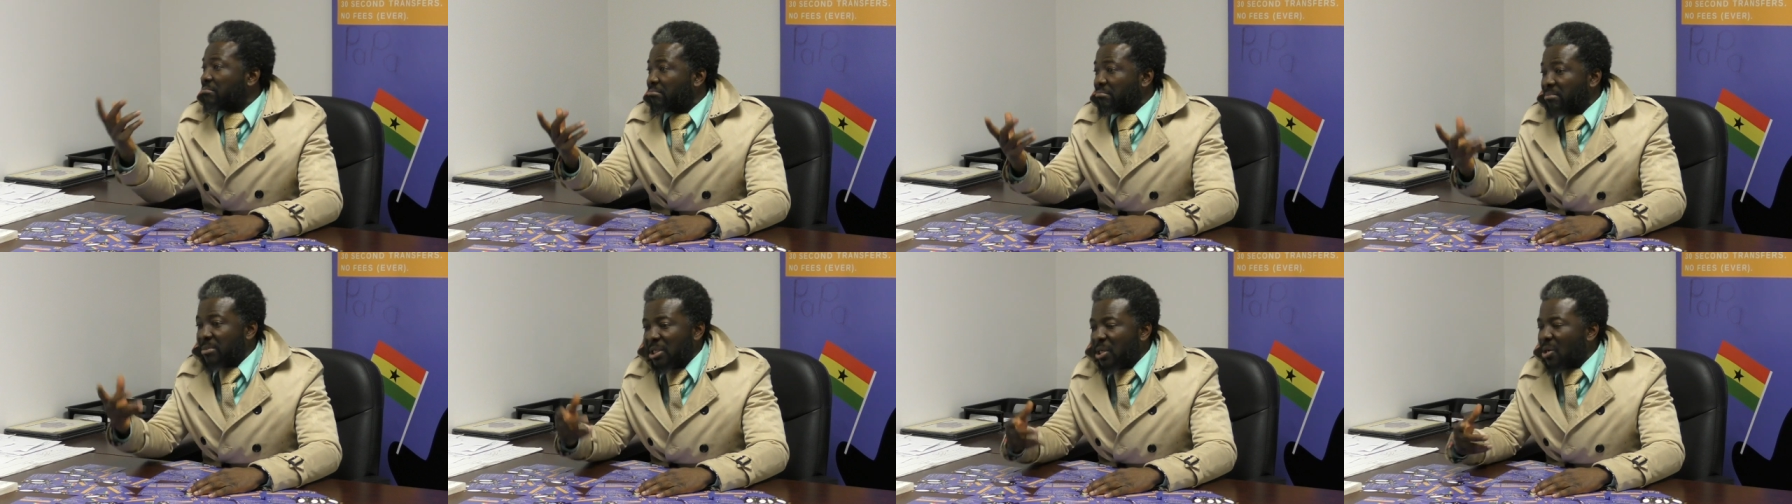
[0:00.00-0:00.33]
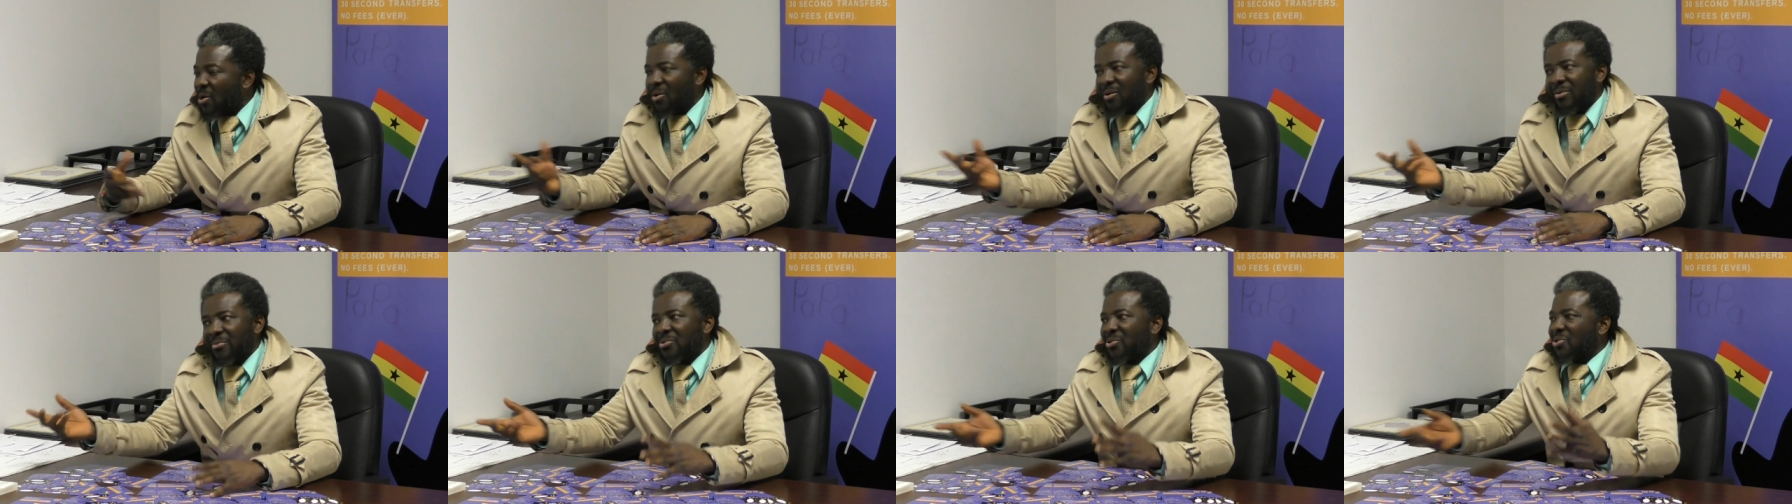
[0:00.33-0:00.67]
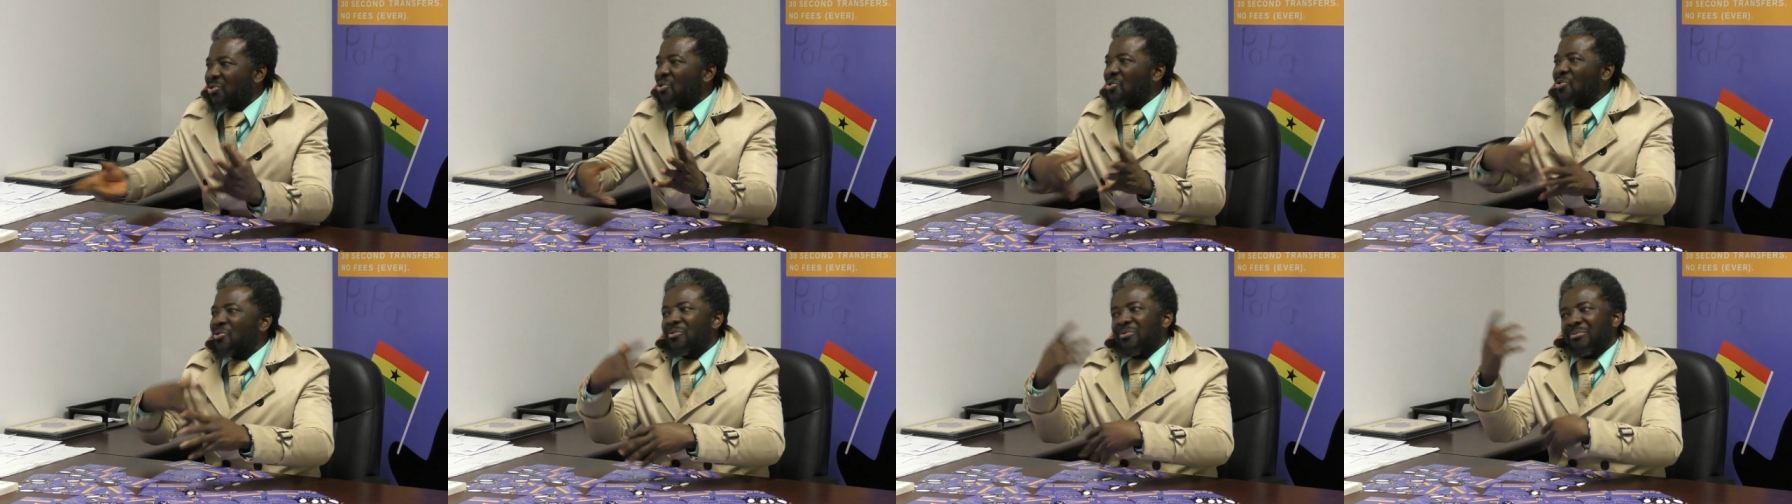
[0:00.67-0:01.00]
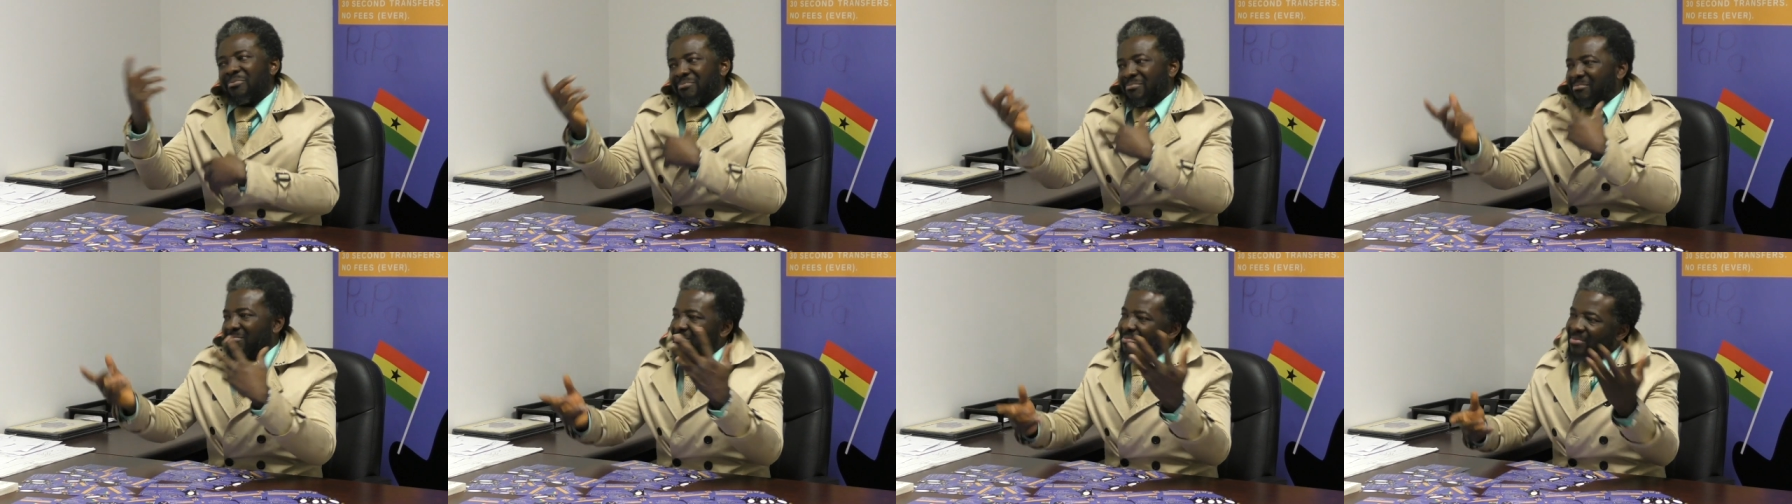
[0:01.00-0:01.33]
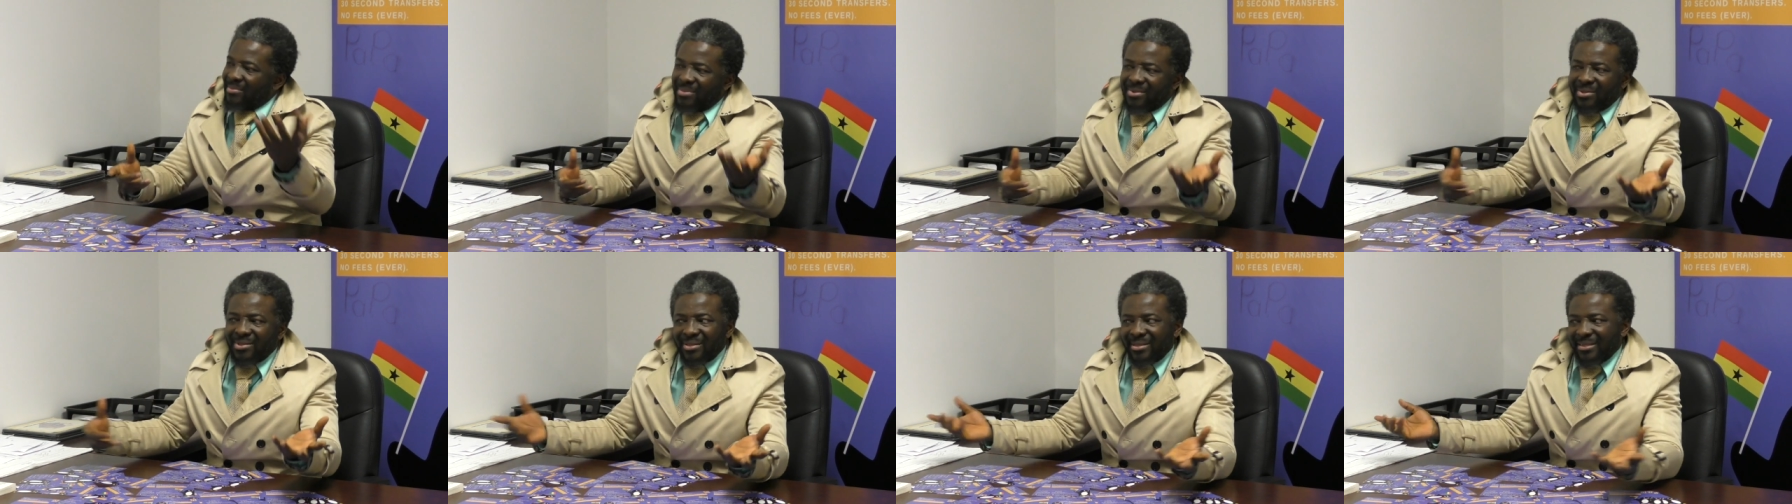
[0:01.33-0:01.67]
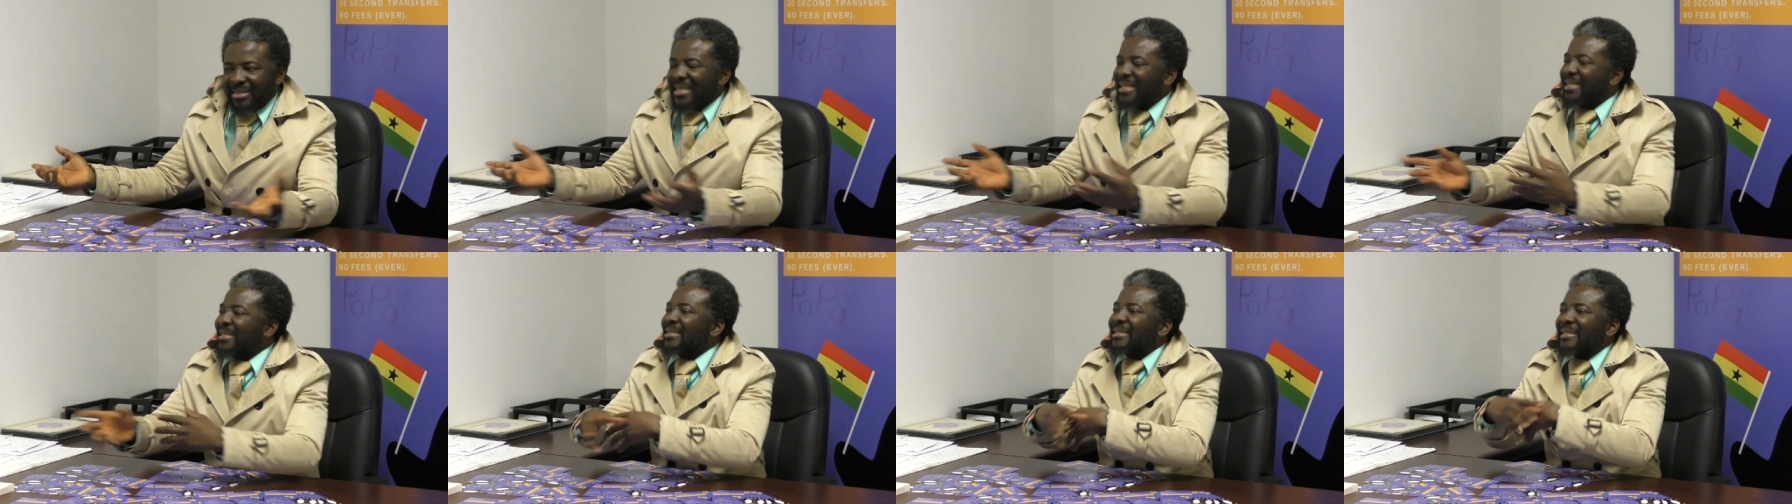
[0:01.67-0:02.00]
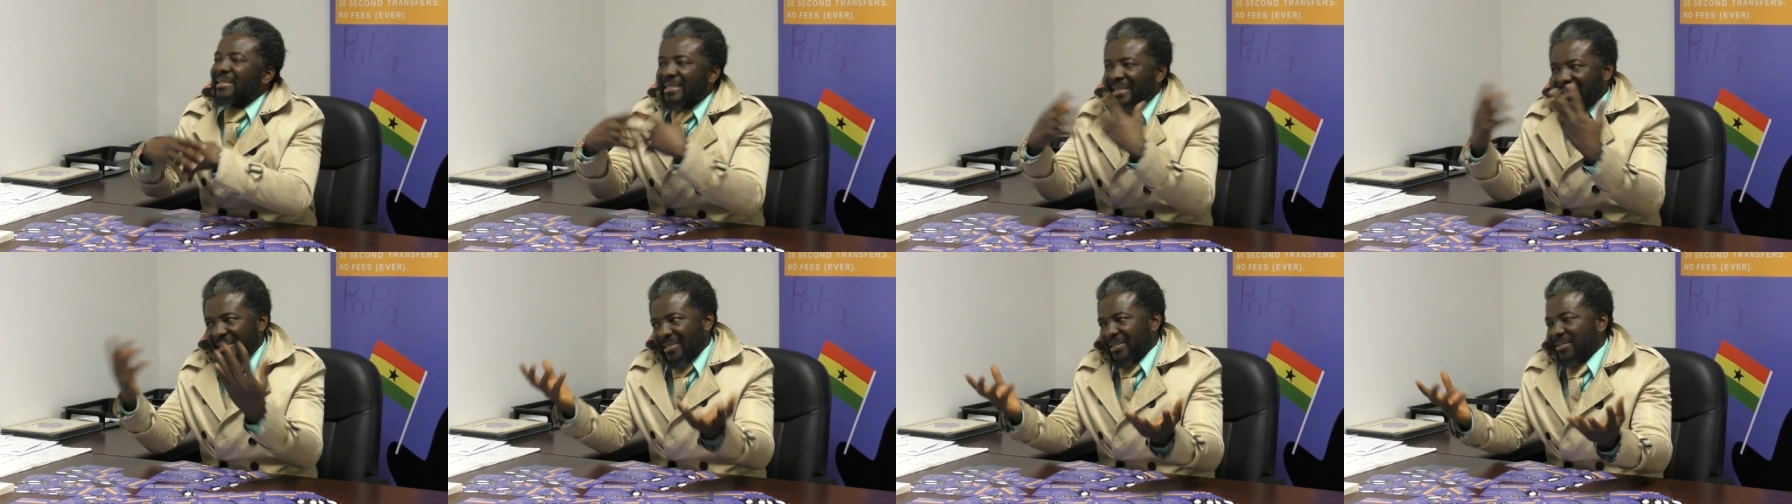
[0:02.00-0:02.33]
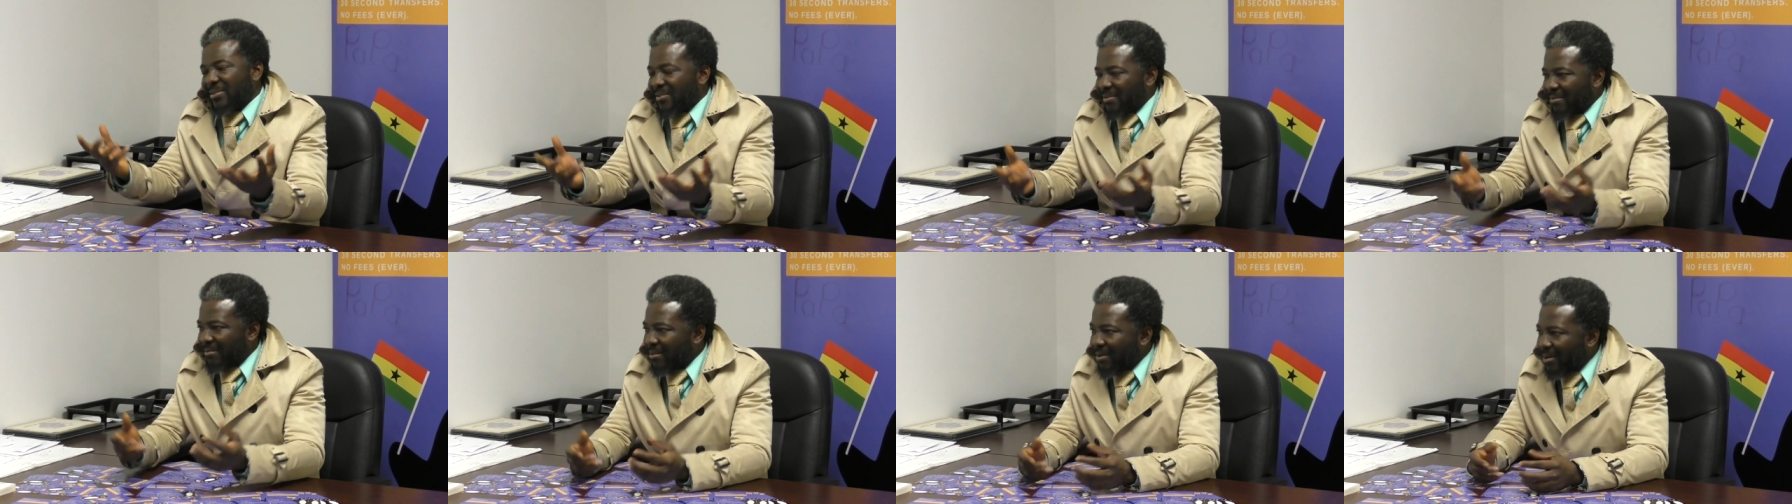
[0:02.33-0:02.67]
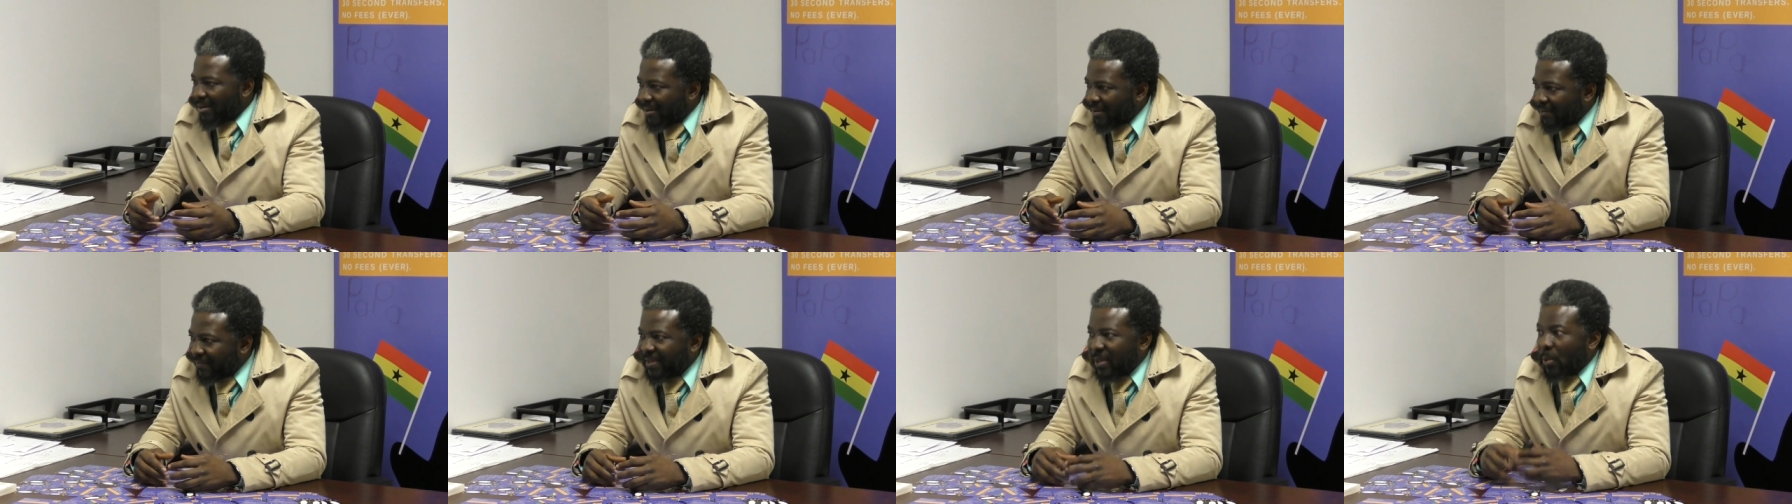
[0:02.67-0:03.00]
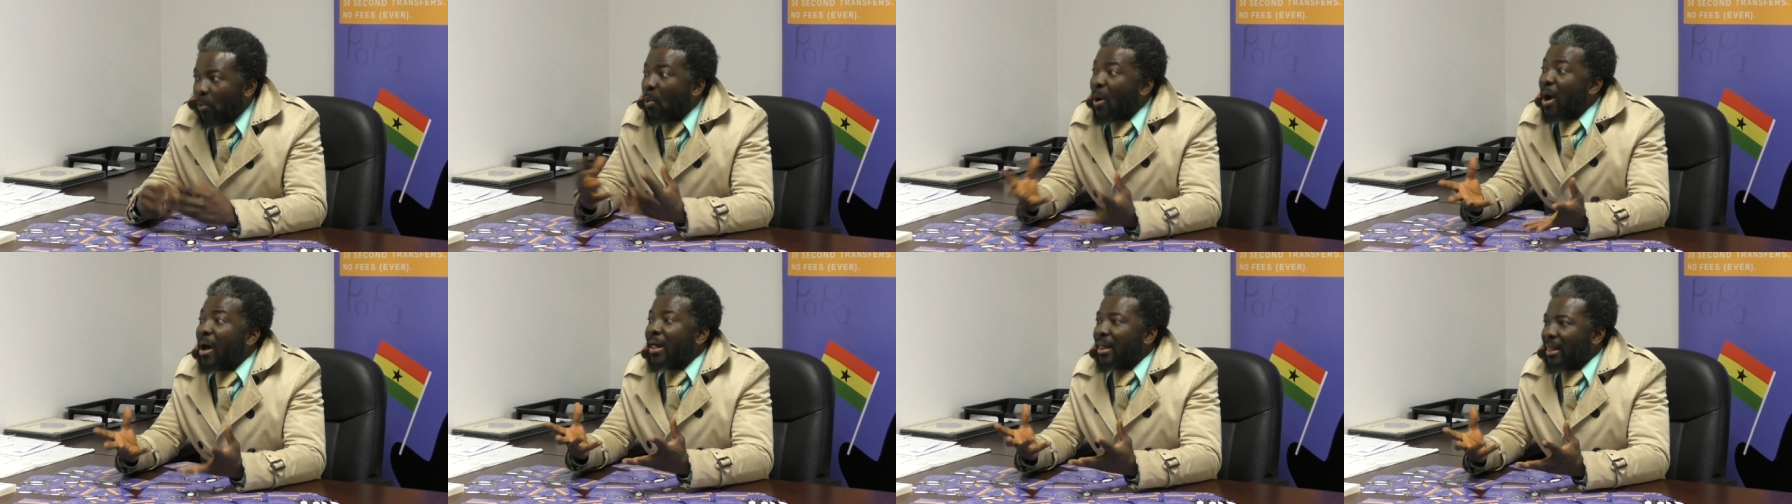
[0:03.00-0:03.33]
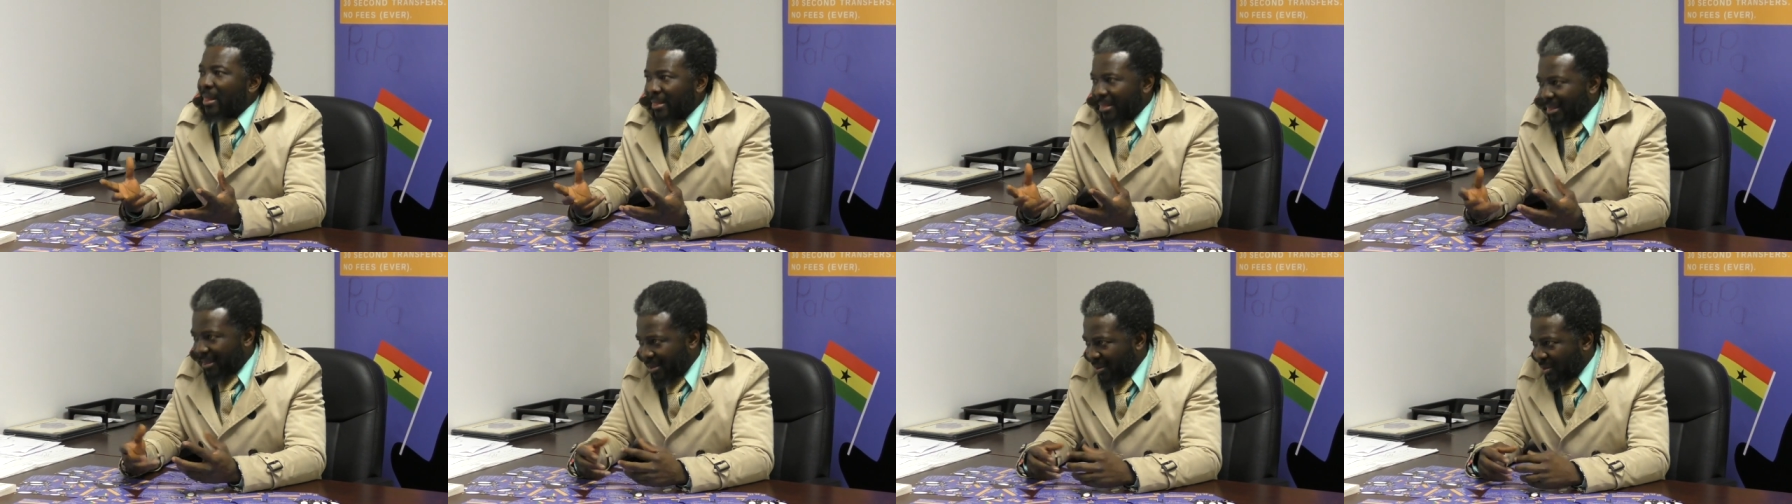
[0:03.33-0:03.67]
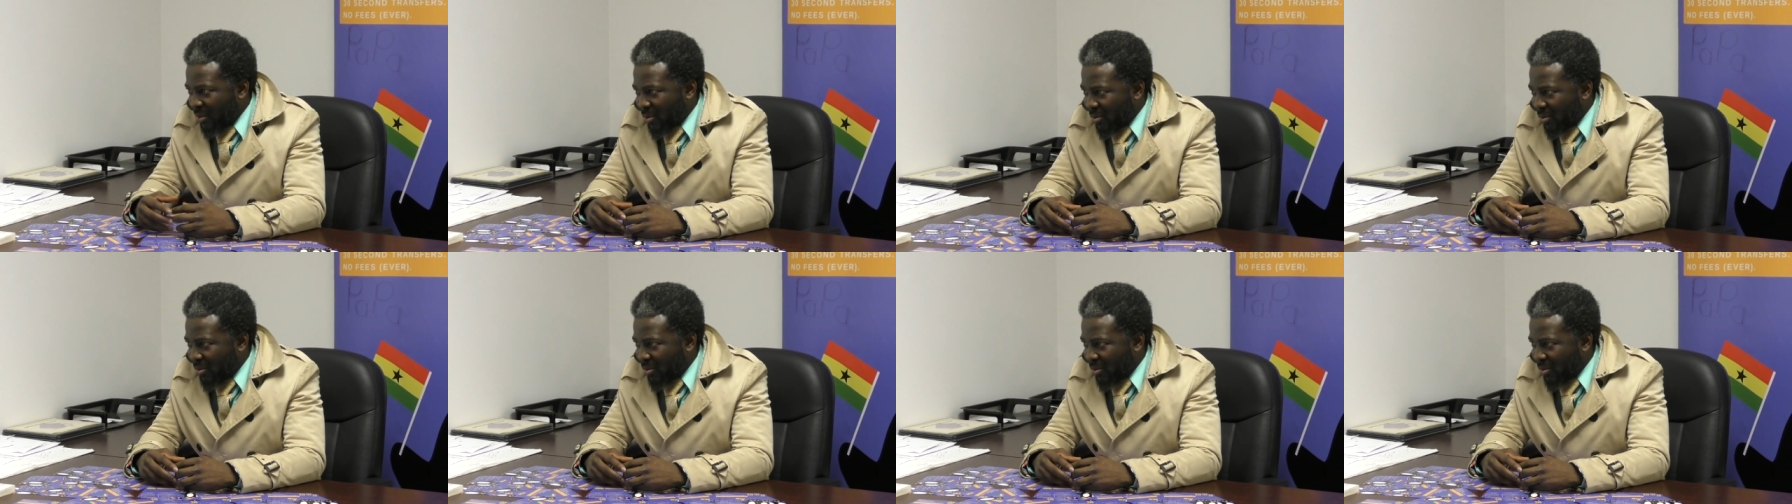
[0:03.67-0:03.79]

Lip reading: do things of the world,